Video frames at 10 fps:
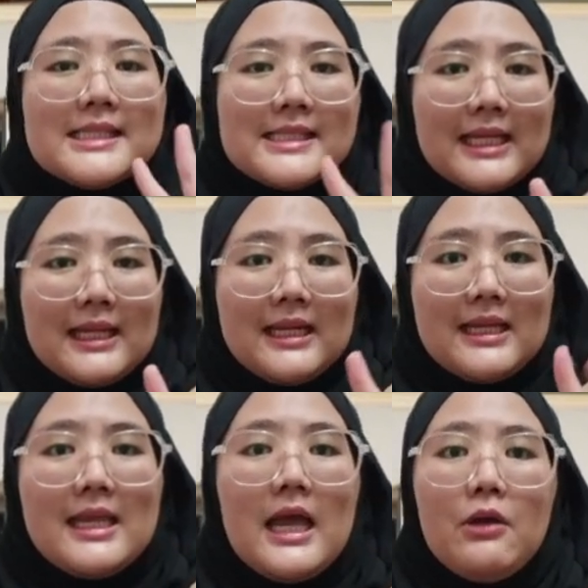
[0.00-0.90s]

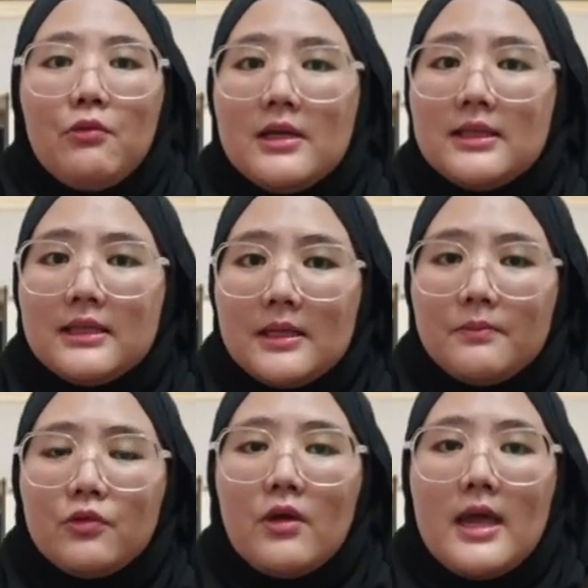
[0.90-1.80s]
Secondly, I want
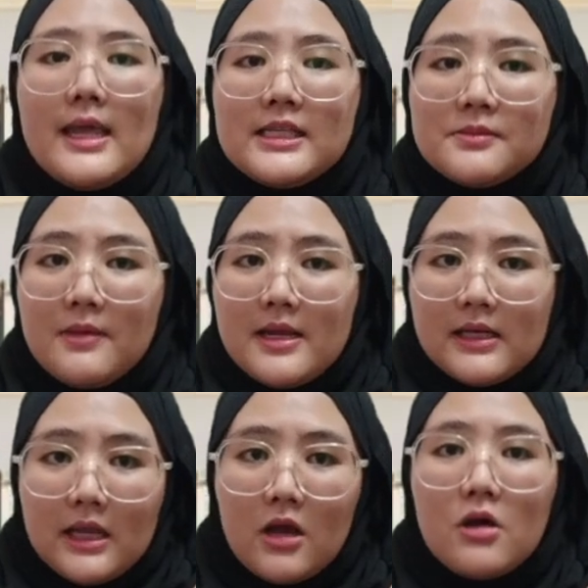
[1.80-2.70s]
them to
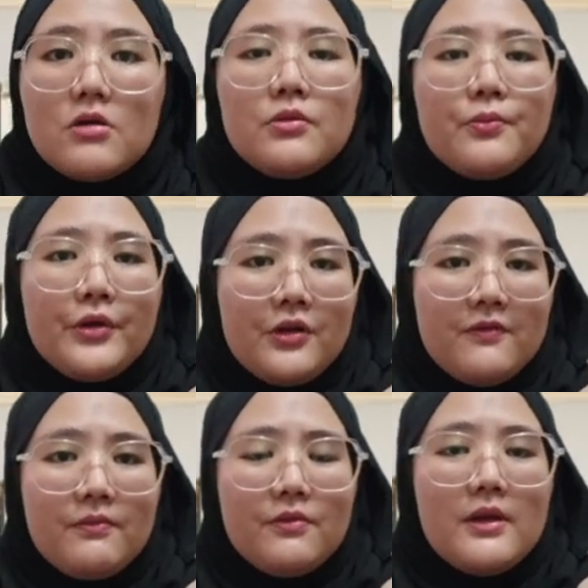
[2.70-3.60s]
explain their own point
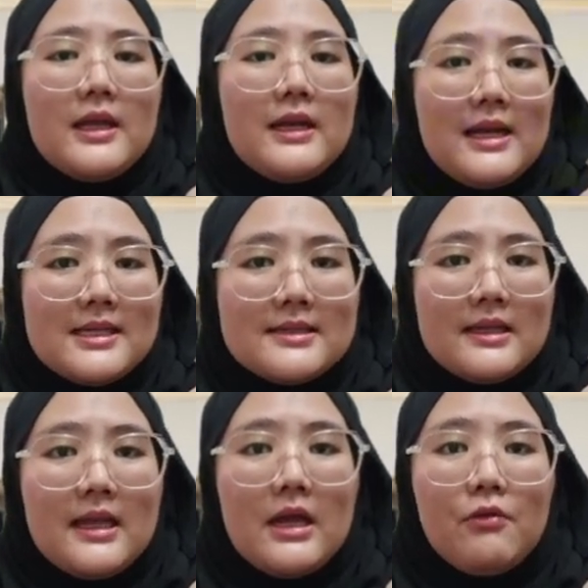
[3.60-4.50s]
of view, and
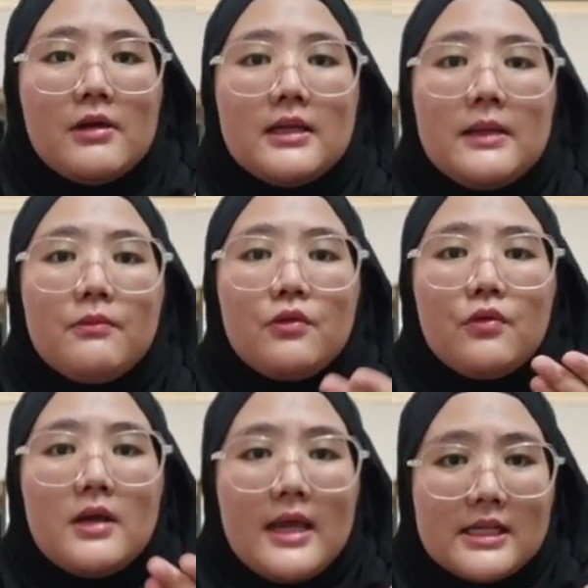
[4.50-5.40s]
lastly, I want them
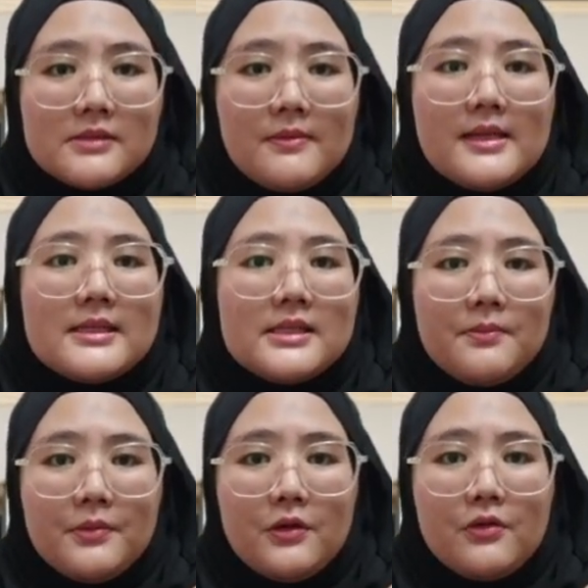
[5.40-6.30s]
to explain
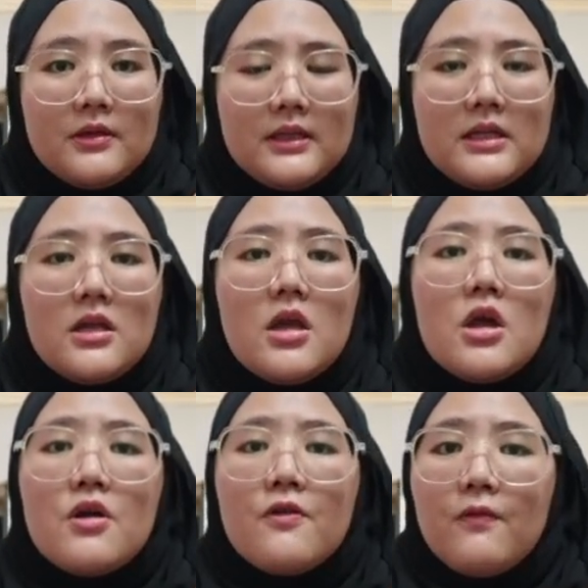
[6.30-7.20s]
simple content
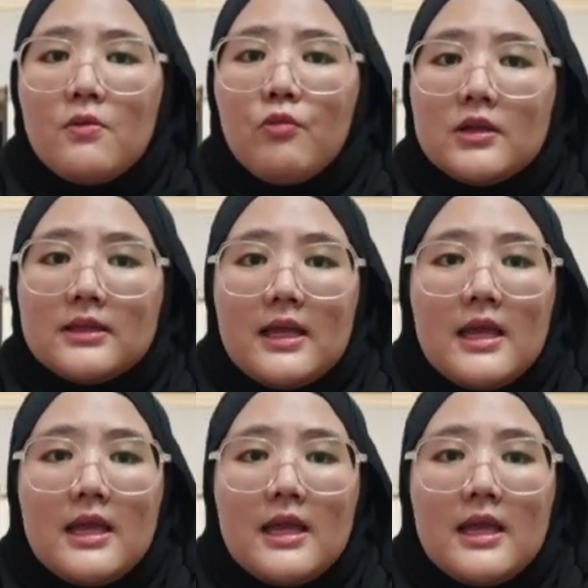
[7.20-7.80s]
from what